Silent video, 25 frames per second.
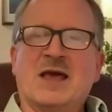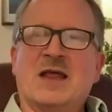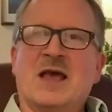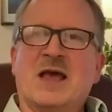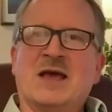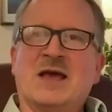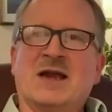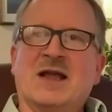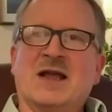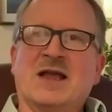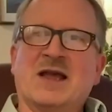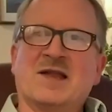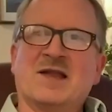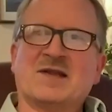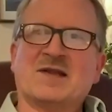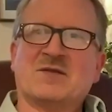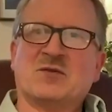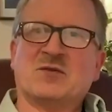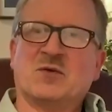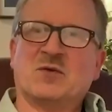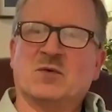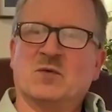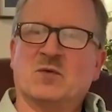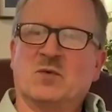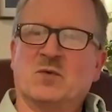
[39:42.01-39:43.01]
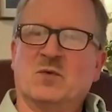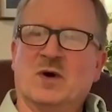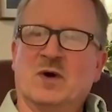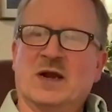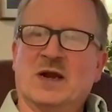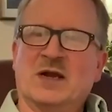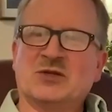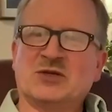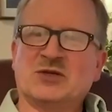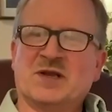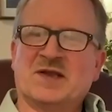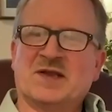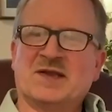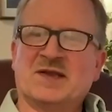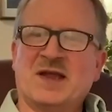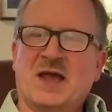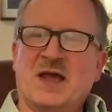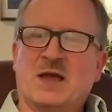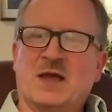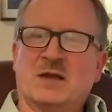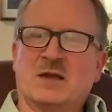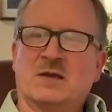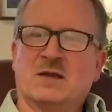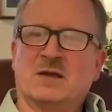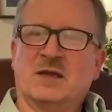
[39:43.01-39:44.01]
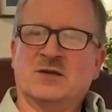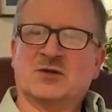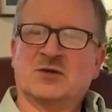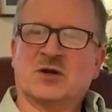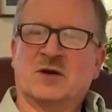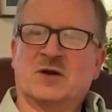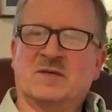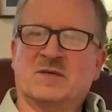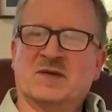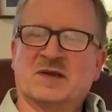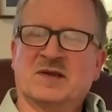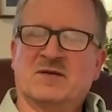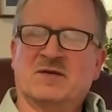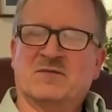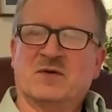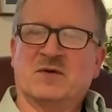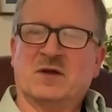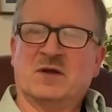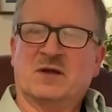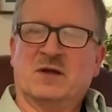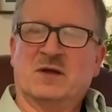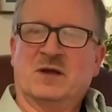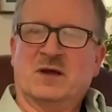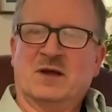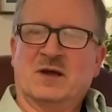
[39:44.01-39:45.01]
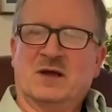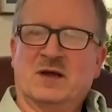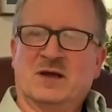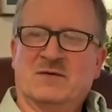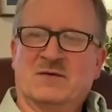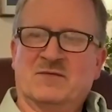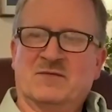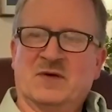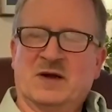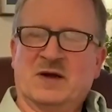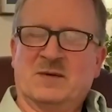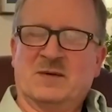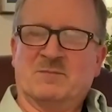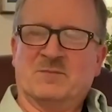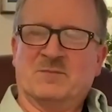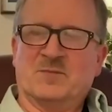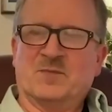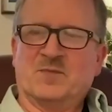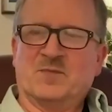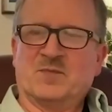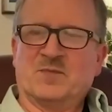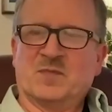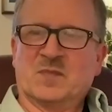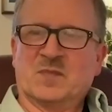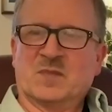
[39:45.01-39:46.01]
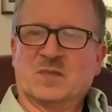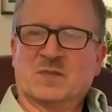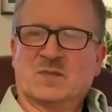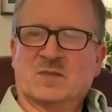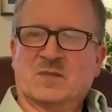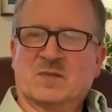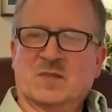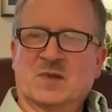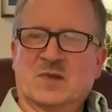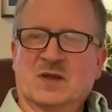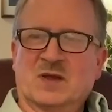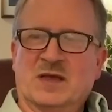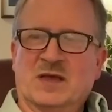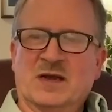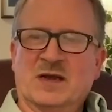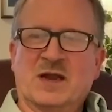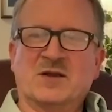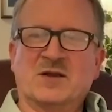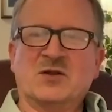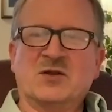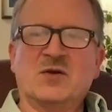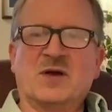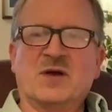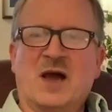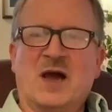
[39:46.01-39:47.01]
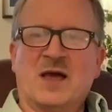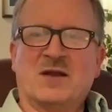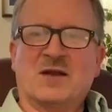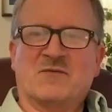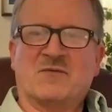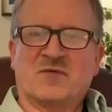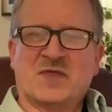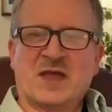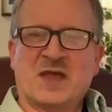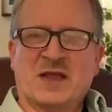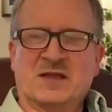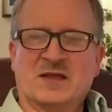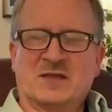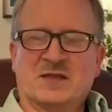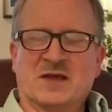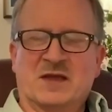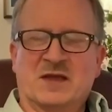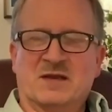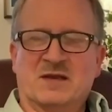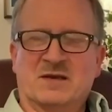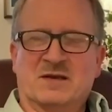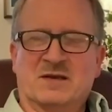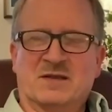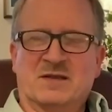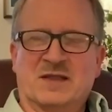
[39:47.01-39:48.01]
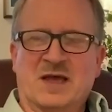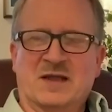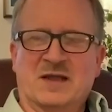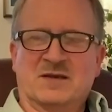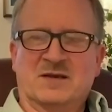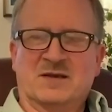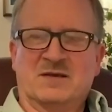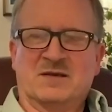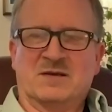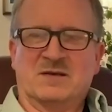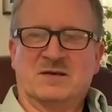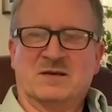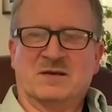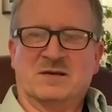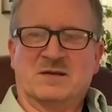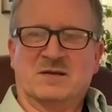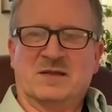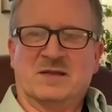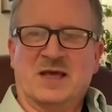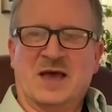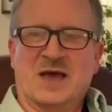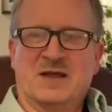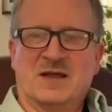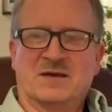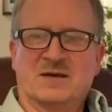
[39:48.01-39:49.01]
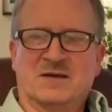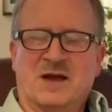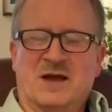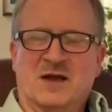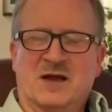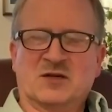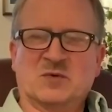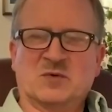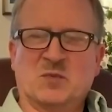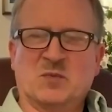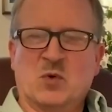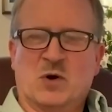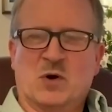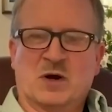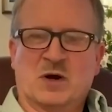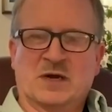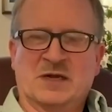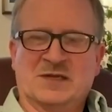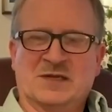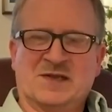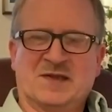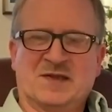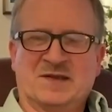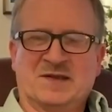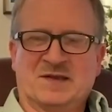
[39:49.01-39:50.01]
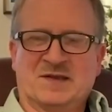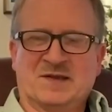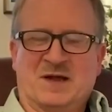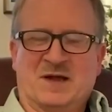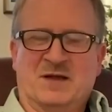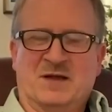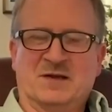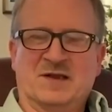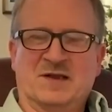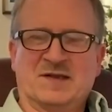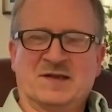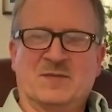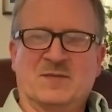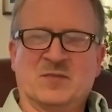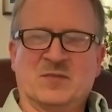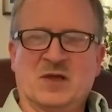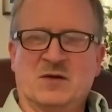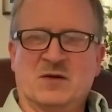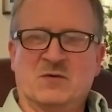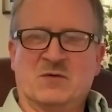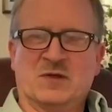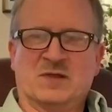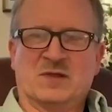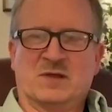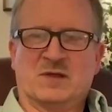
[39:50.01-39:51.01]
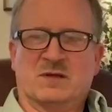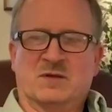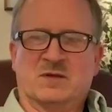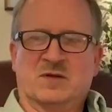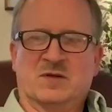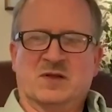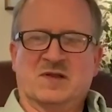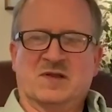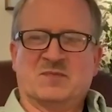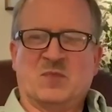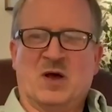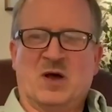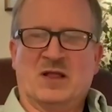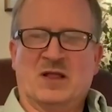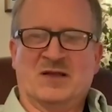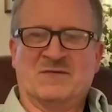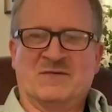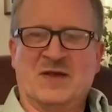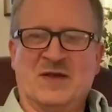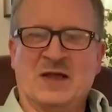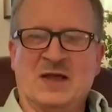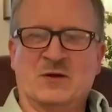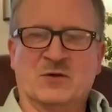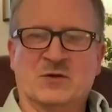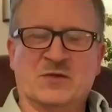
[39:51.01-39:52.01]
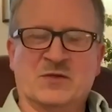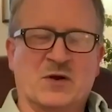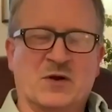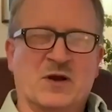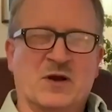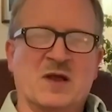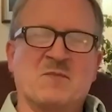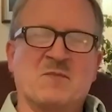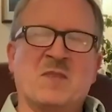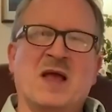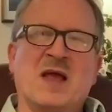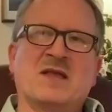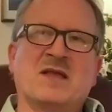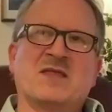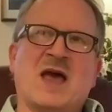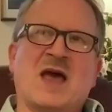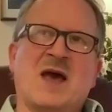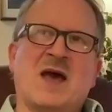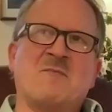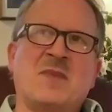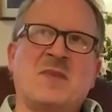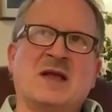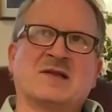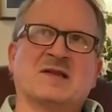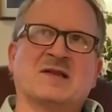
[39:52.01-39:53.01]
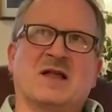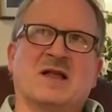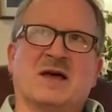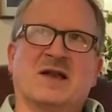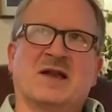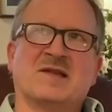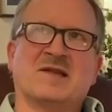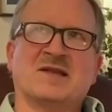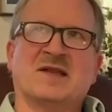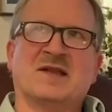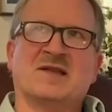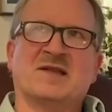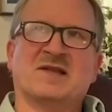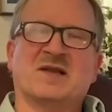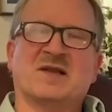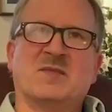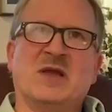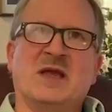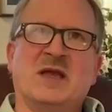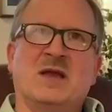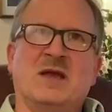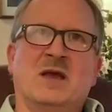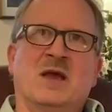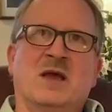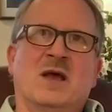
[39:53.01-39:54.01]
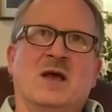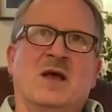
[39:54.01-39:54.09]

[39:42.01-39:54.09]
And I guess what I should say in terms of and I do kind of think that Dr. Porges is onto something with his polyvagal theory. That makes a lot of sense to me.